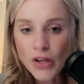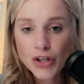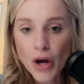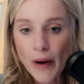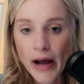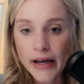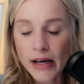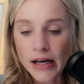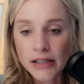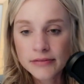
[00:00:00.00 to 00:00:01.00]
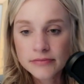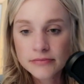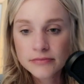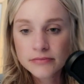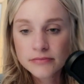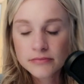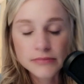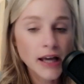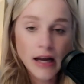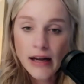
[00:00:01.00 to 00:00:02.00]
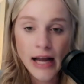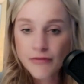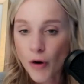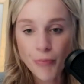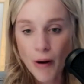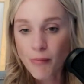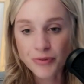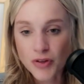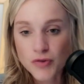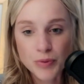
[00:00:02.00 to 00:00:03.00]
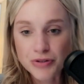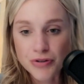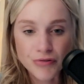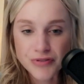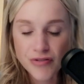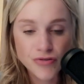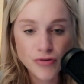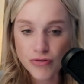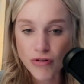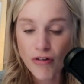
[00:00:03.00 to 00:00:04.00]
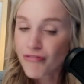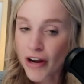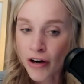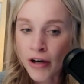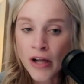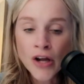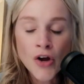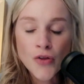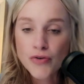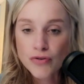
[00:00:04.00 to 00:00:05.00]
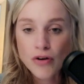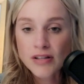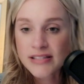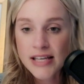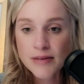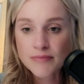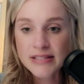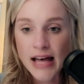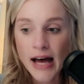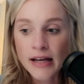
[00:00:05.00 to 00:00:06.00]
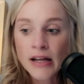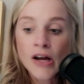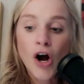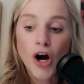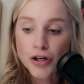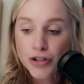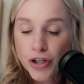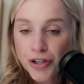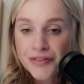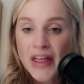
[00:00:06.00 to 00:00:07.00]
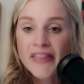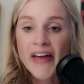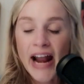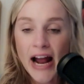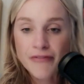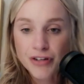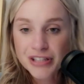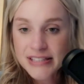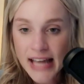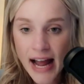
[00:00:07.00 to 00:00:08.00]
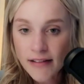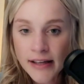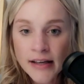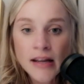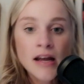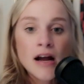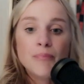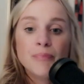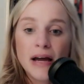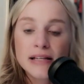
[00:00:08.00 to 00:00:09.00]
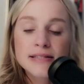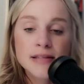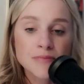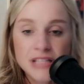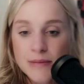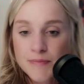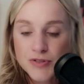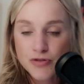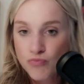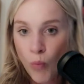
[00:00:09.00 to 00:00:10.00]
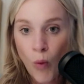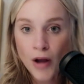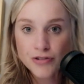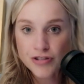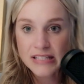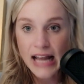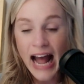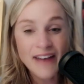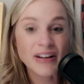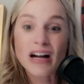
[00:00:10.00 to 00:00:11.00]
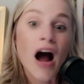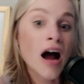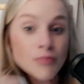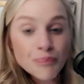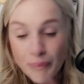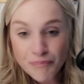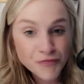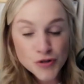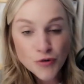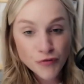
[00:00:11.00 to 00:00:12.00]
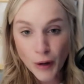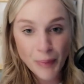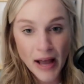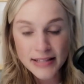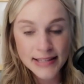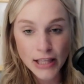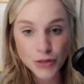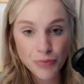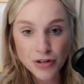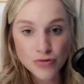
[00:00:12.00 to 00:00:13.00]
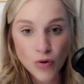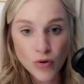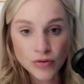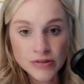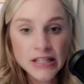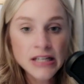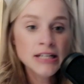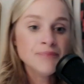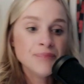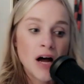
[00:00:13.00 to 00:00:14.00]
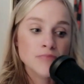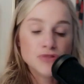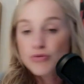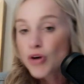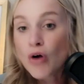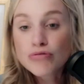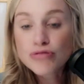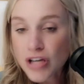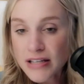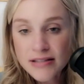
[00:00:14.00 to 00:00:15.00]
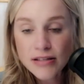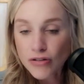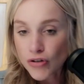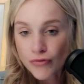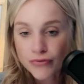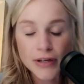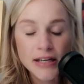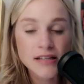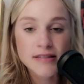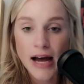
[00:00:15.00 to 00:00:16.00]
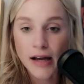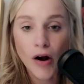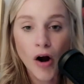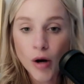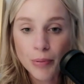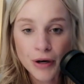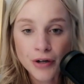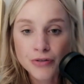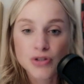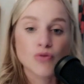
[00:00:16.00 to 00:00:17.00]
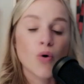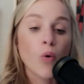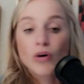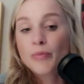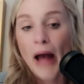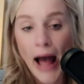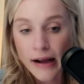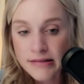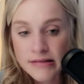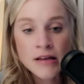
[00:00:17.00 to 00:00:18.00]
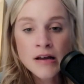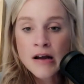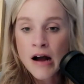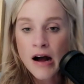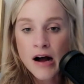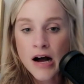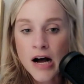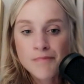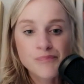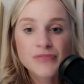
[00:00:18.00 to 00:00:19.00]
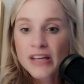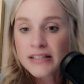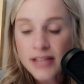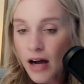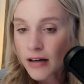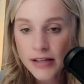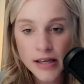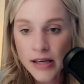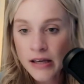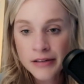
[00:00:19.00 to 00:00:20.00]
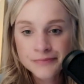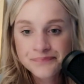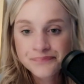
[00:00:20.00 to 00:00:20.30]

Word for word: you know, I uh, yeah, I have no problem with those win totals. I think those are all fair. Those are all teams that are good, that have good talent, but some teams one just haven't gotten too far past that threshold. Um, new coaches, Hugh Freeze at Auburn, new quarterbacks, um, Kentucky,